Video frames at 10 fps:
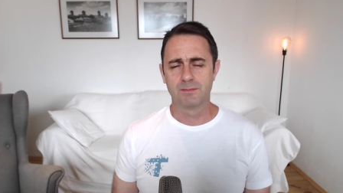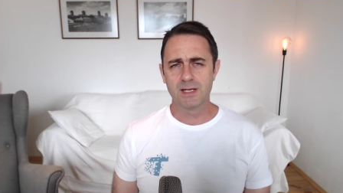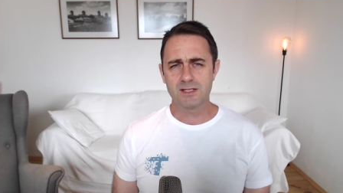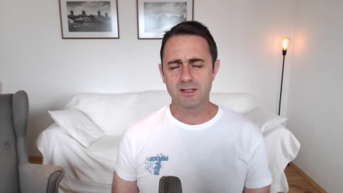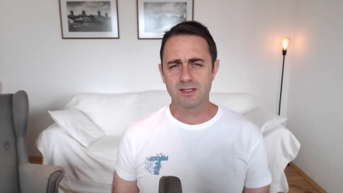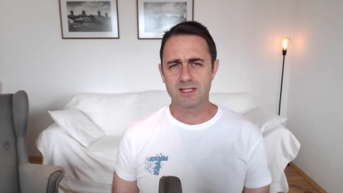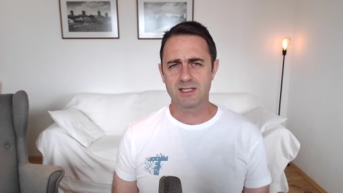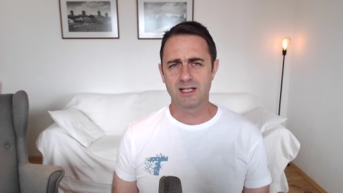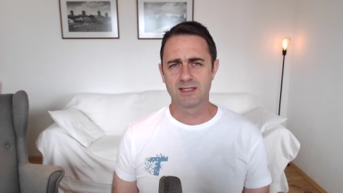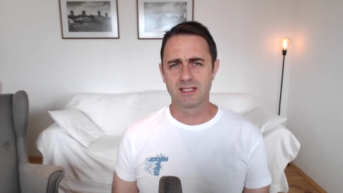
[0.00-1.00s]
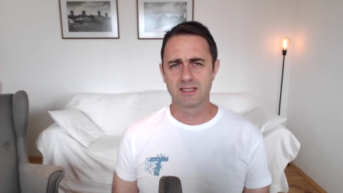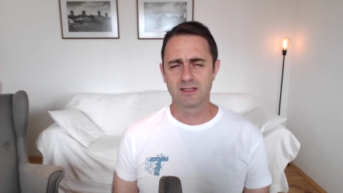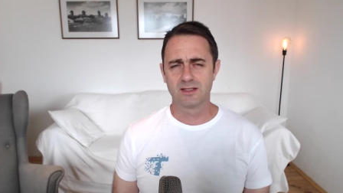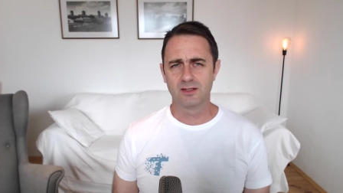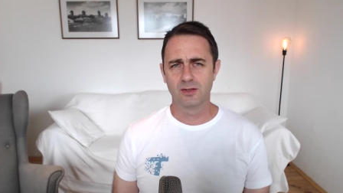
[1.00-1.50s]
makes you understand that
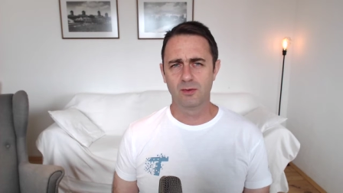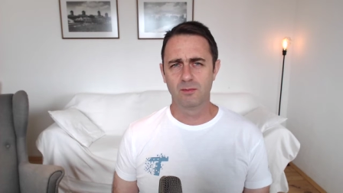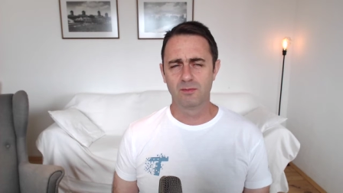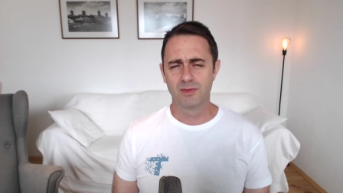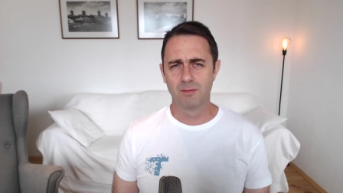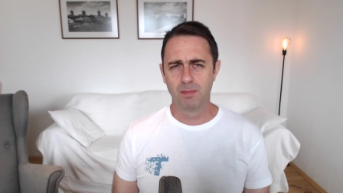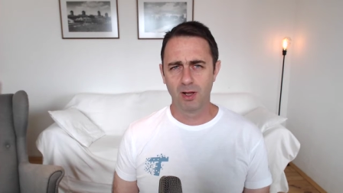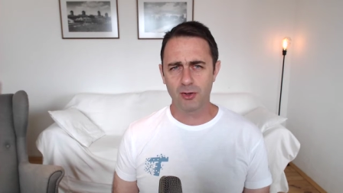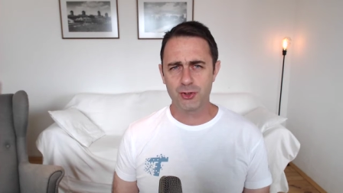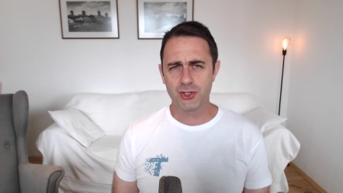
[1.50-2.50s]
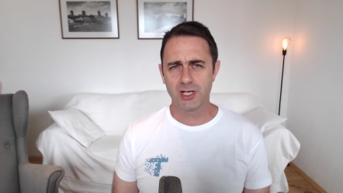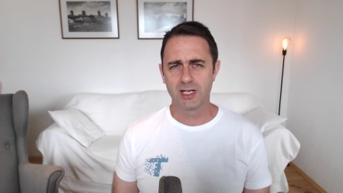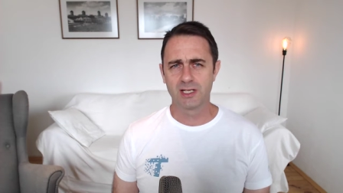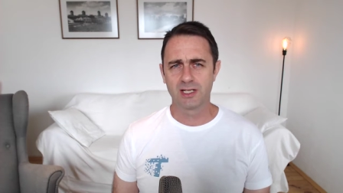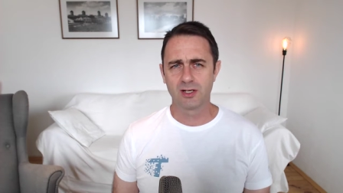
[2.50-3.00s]
you know the
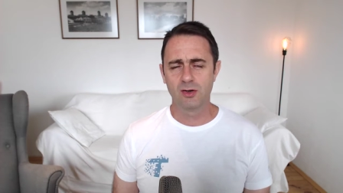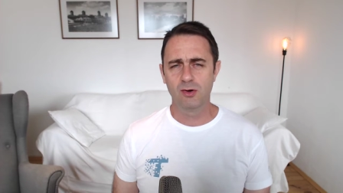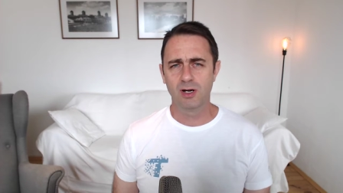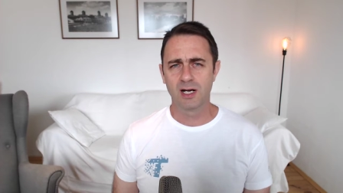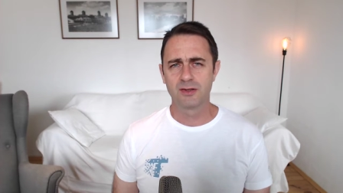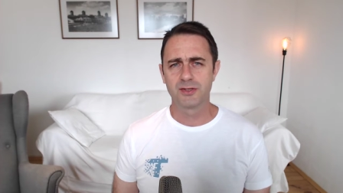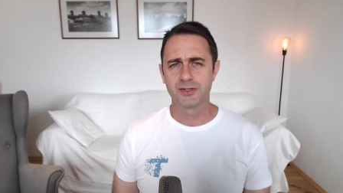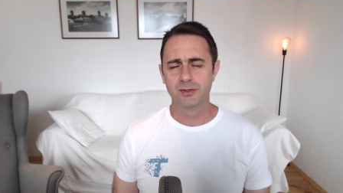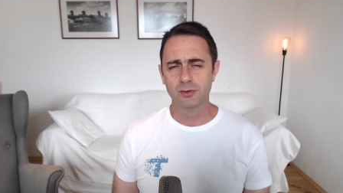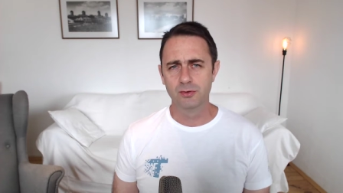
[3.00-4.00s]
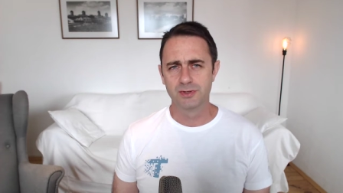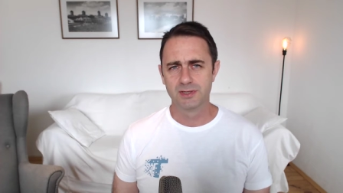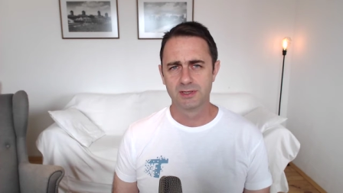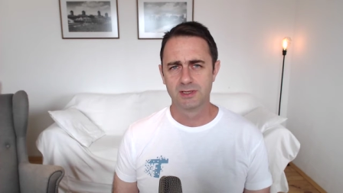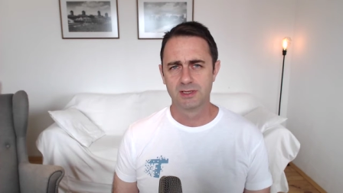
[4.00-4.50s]
blockchain can go under the hood
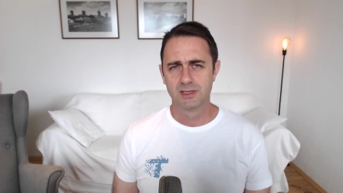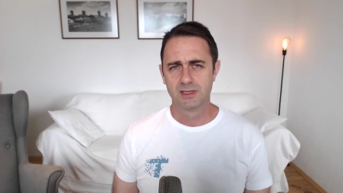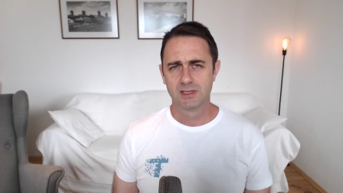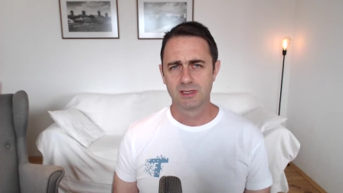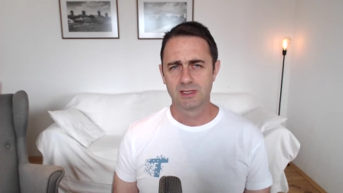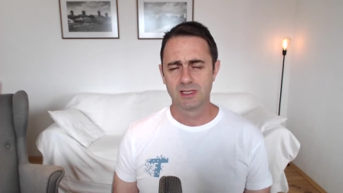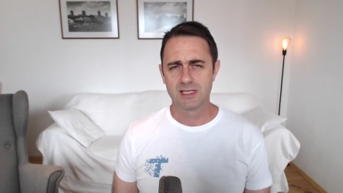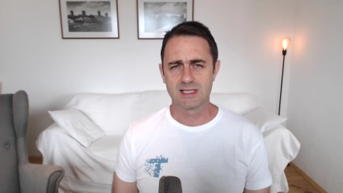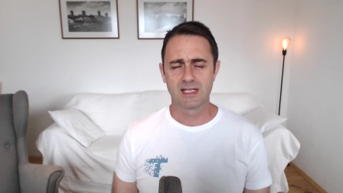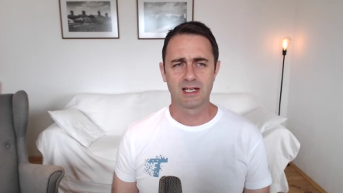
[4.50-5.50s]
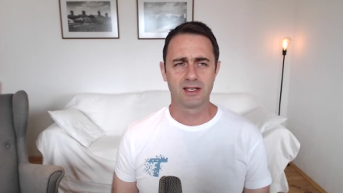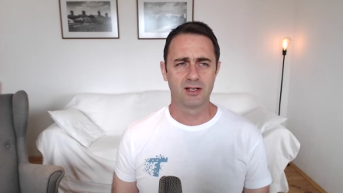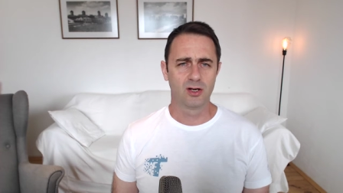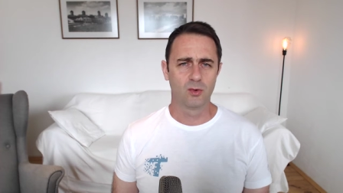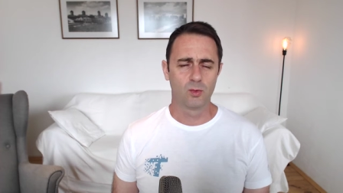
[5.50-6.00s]
it's like you
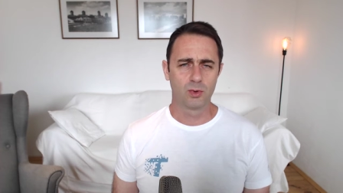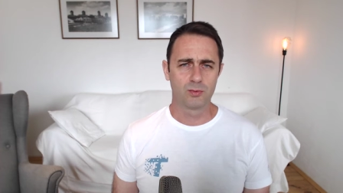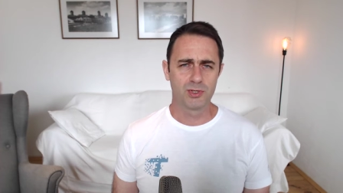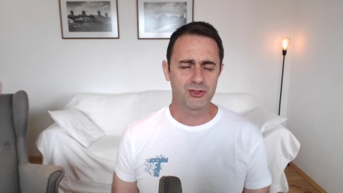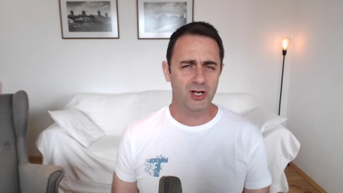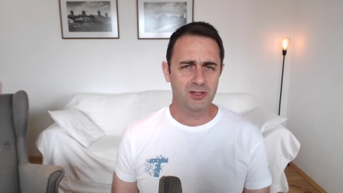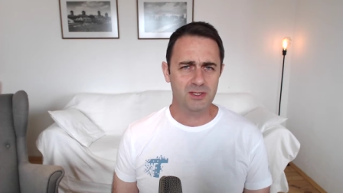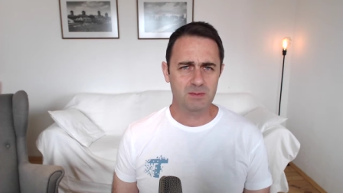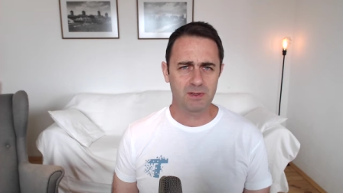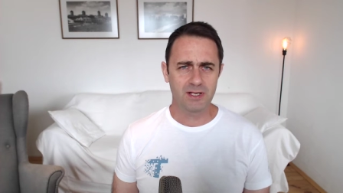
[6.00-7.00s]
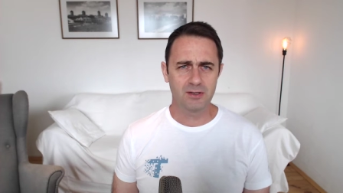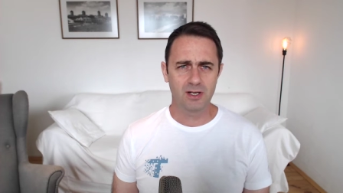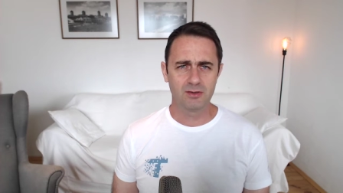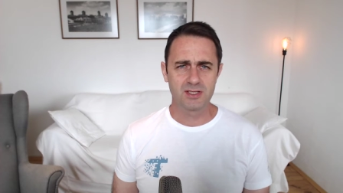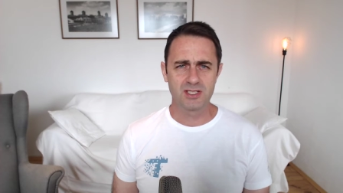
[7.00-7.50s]
know we, we try to explain you
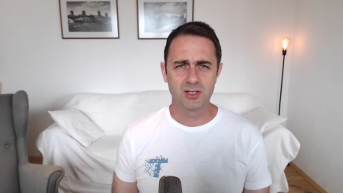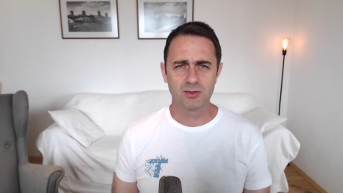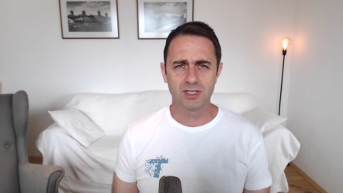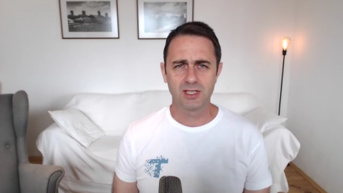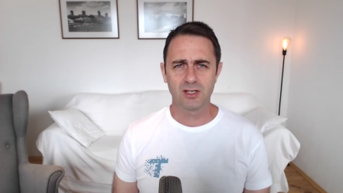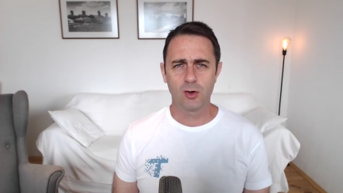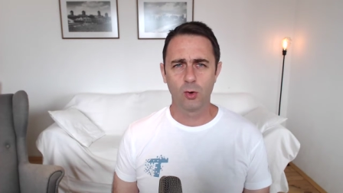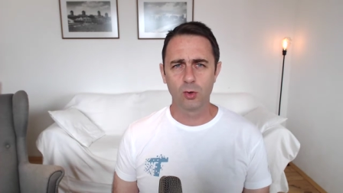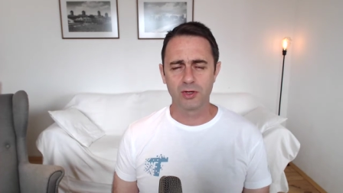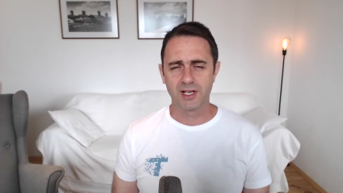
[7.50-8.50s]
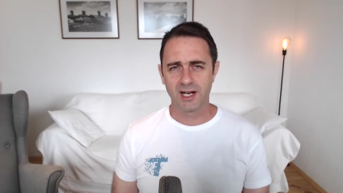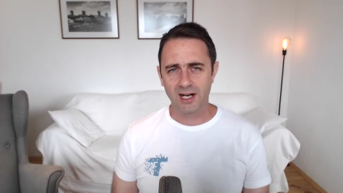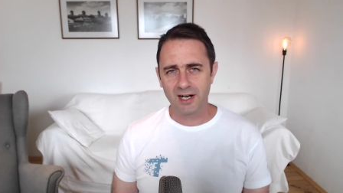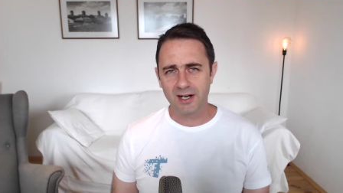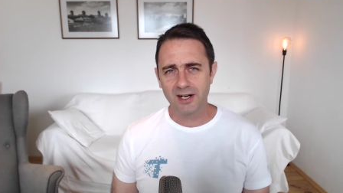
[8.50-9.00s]
how this new thing called
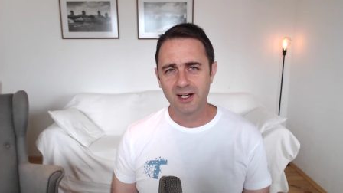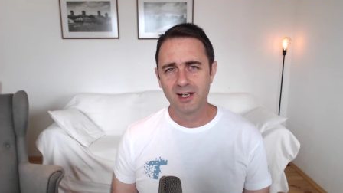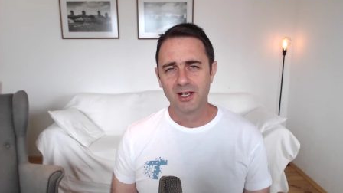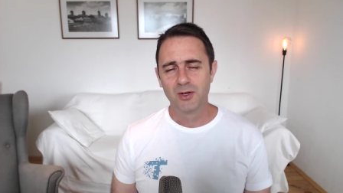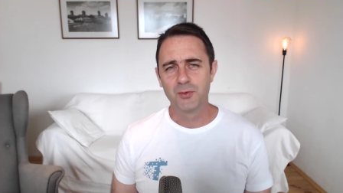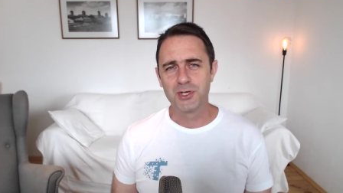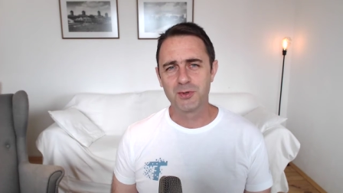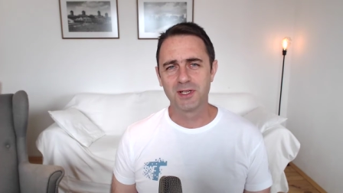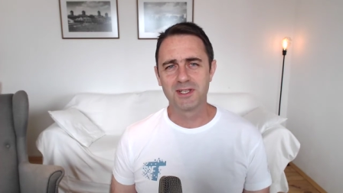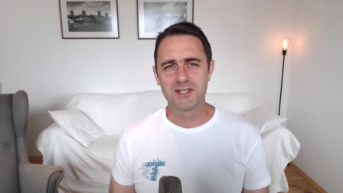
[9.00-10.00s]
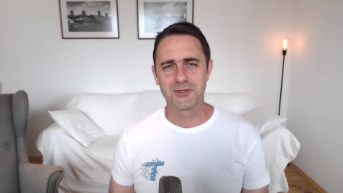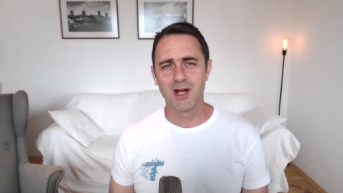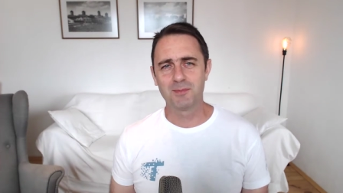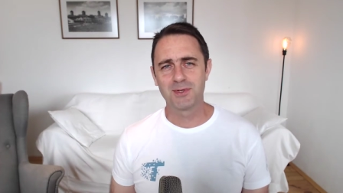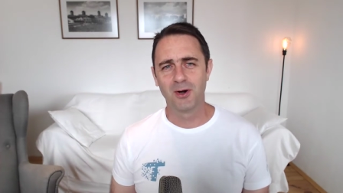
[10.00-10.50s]
car which will
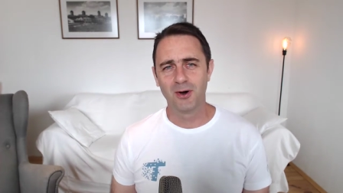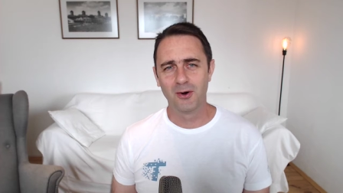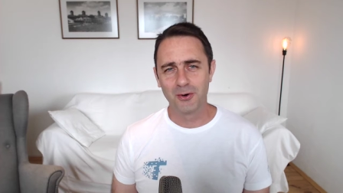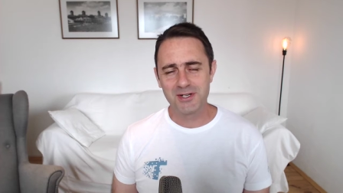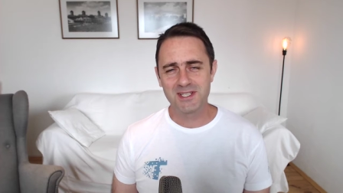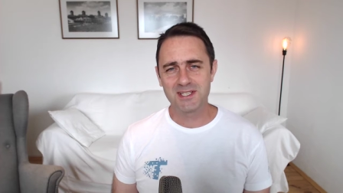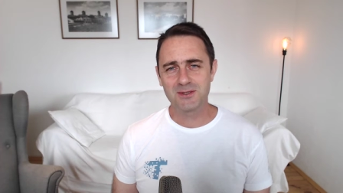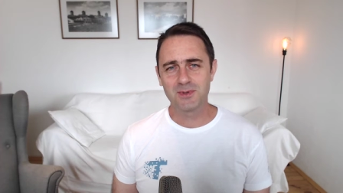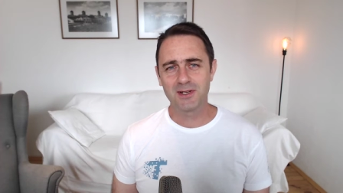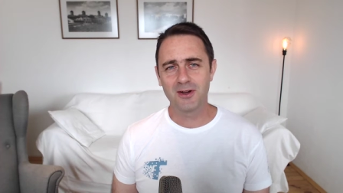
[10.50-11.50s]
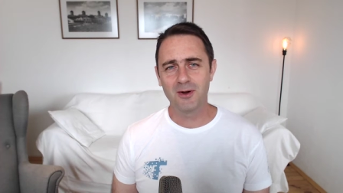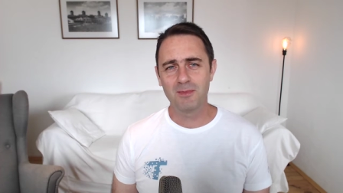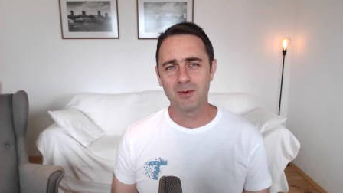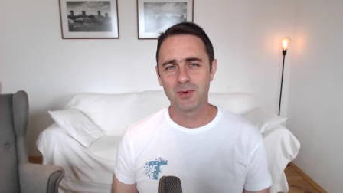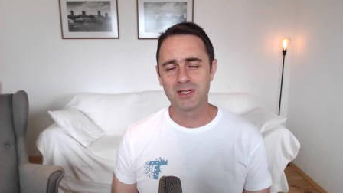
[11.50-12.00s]
disrupt horses will come
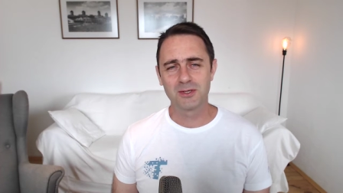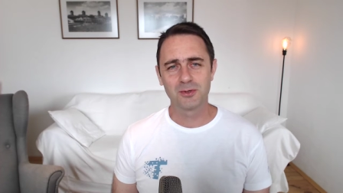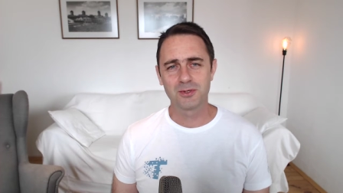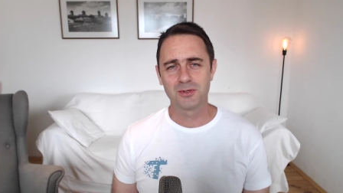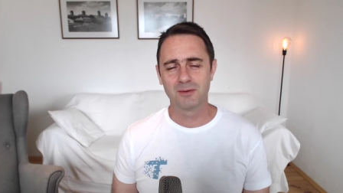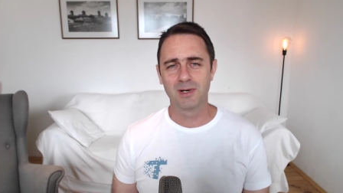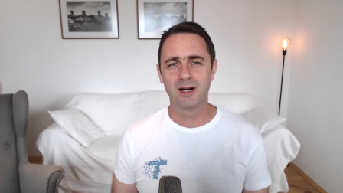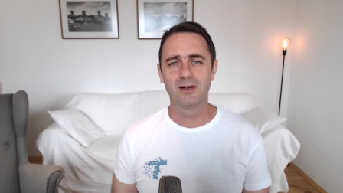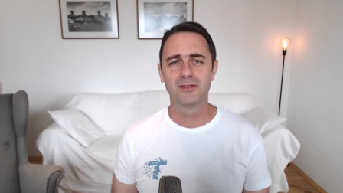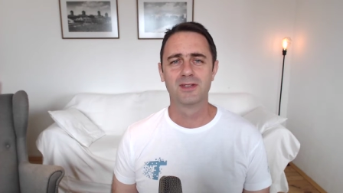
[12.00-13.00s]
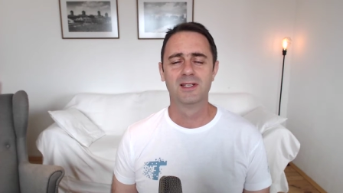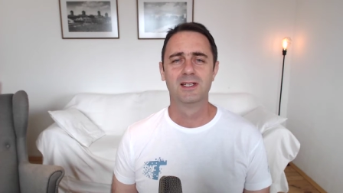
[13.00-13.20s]
and we talk to you about